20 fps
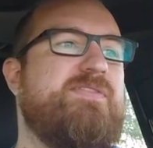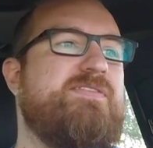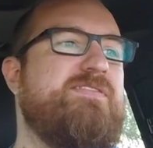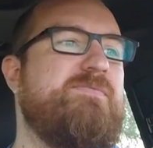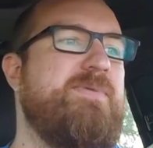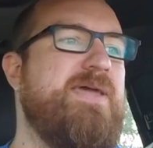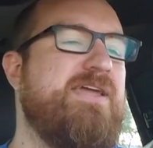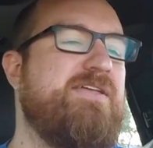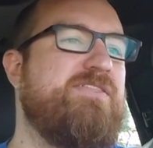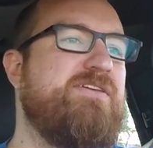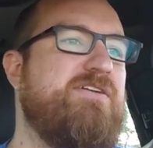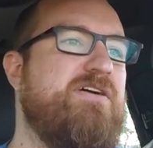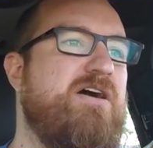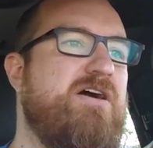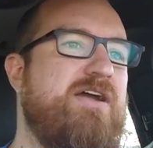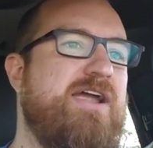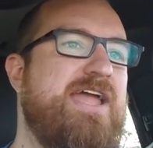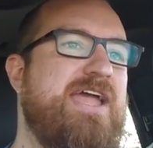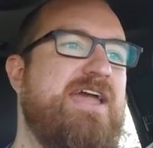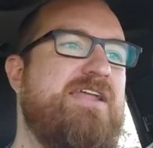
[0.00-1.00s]
to make the
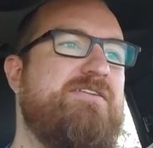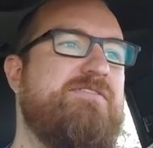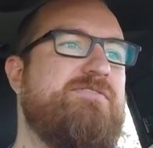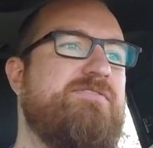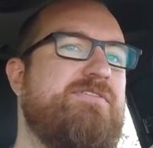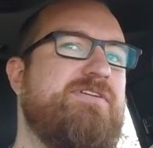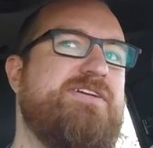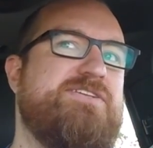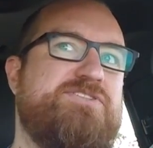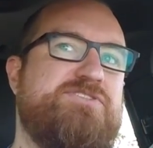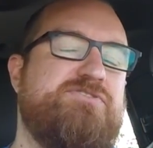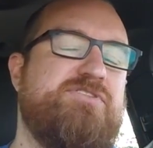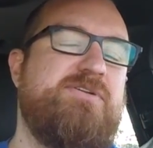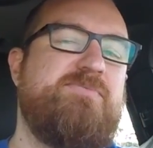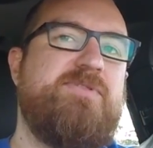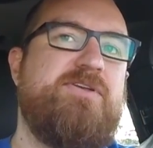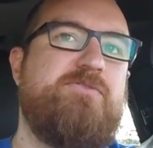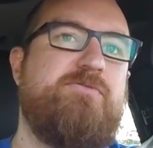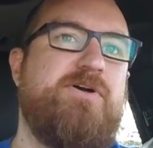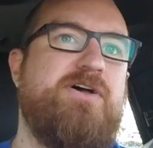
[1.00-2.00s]
car handle
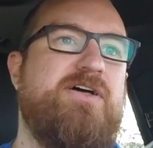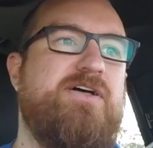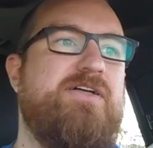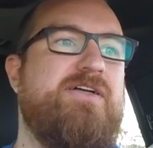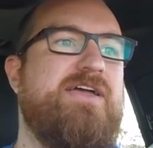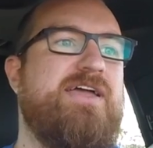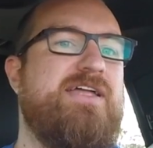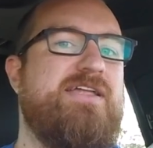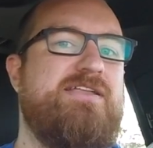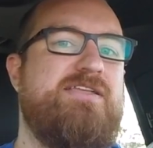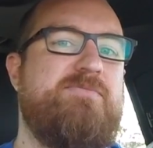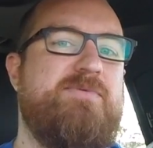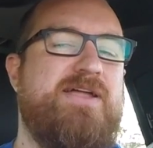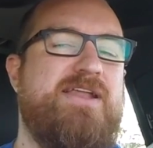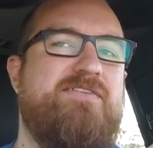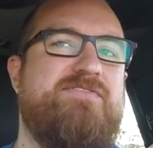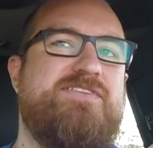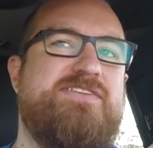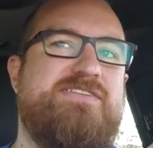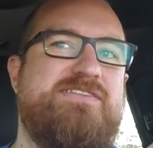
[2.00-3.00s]
extremely well, and you
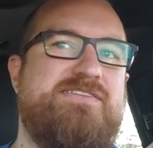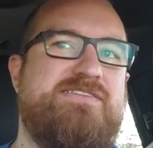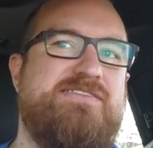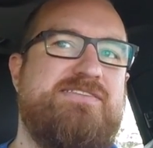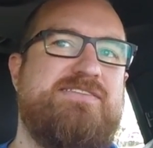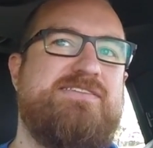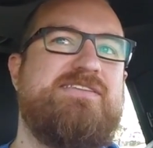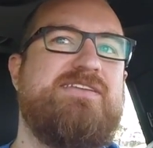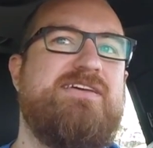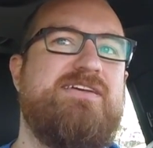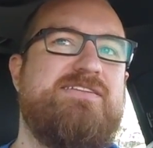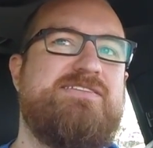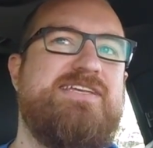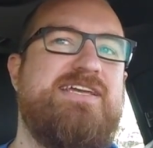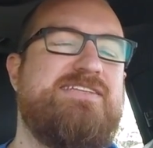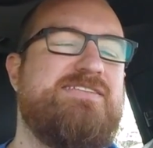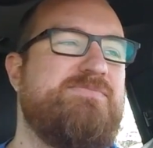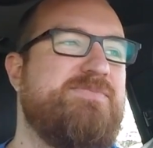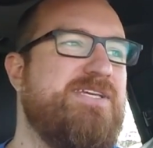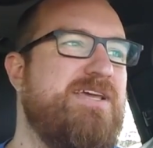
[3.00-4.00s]
might have to
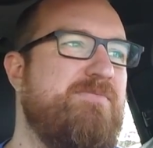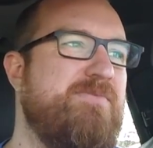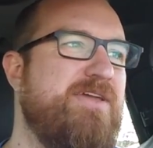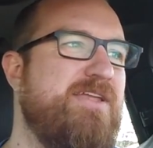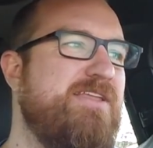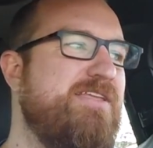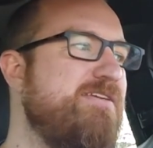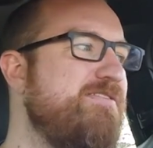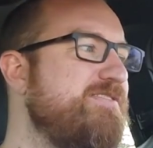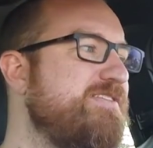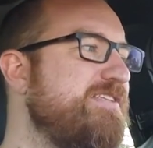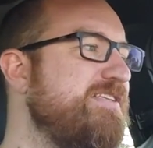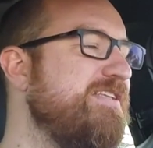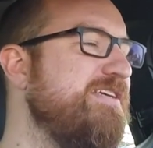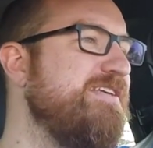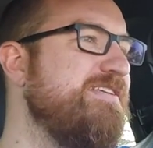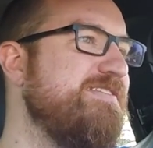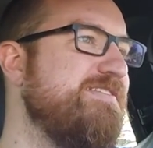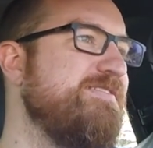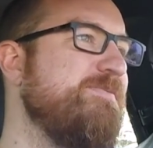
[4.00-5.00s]
take some time getting used to
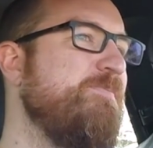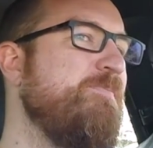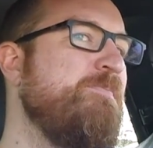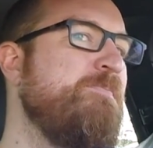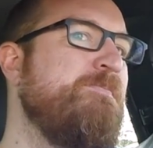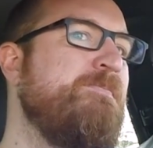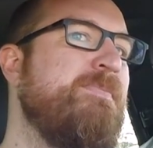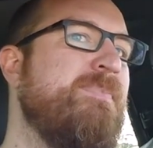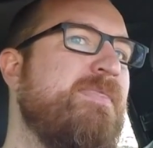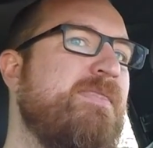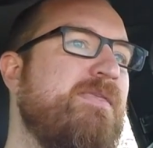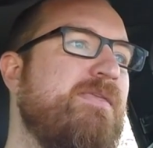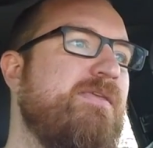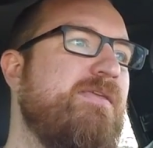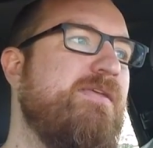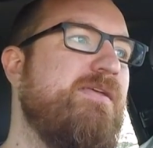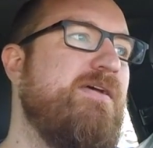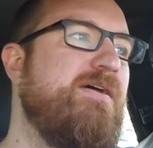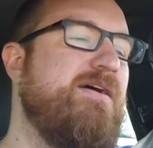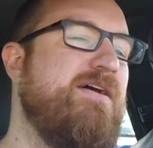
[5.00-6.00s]
this
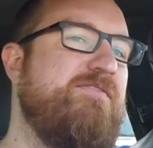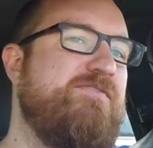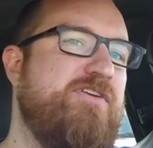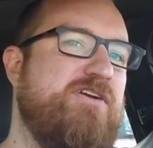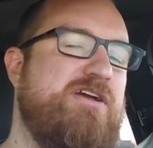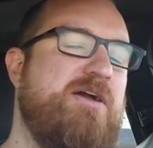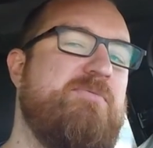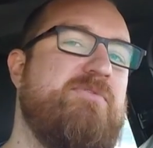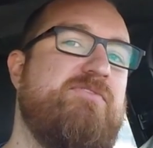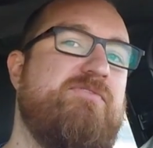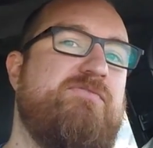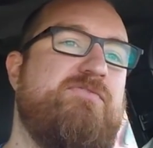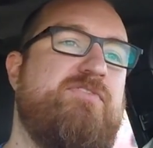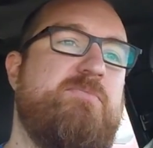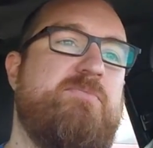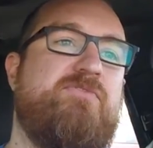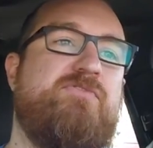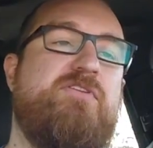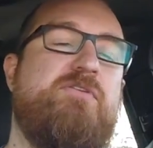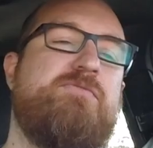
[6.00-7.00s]
if you're coming
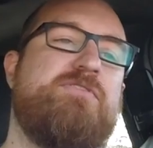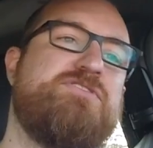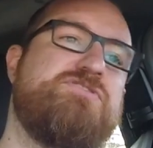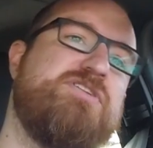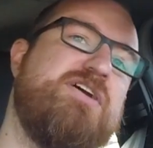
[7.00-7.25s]
from a front wheel